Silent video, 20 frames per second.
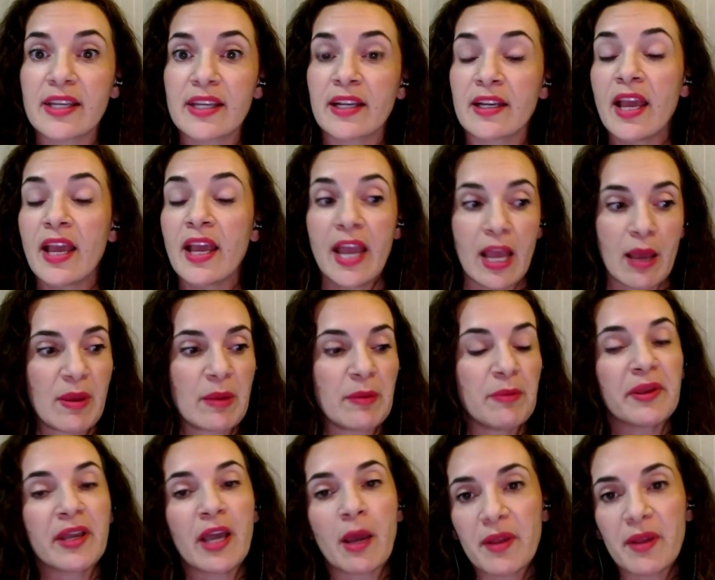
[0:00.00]
And maybe
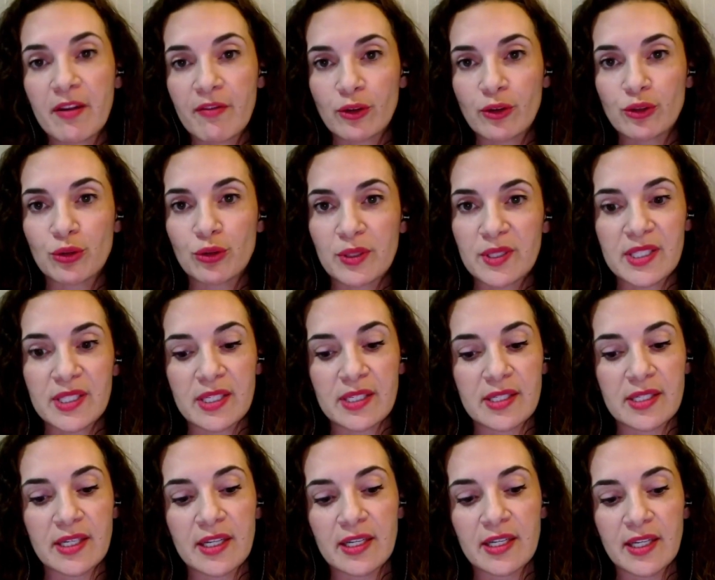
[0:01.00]
becoming a virtual
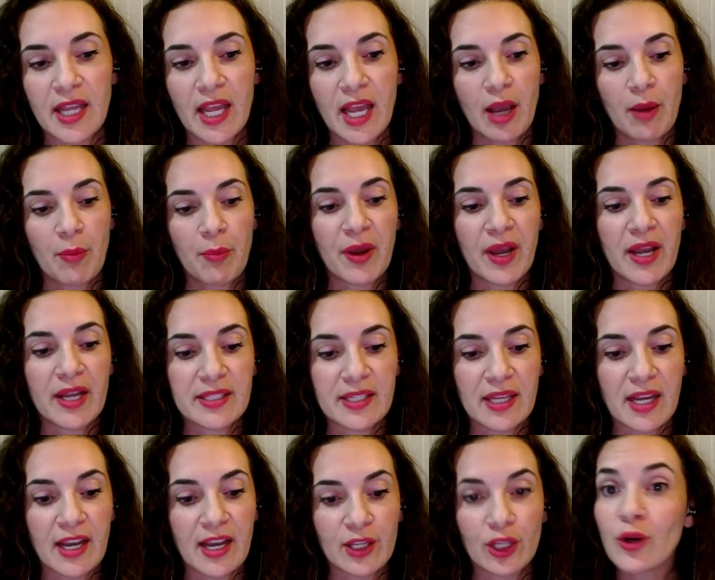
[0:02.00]
assistant, but,
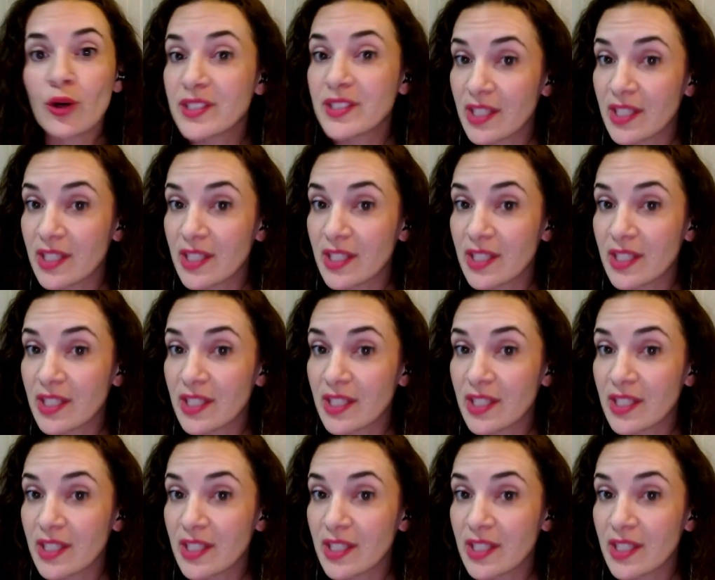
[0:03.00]
it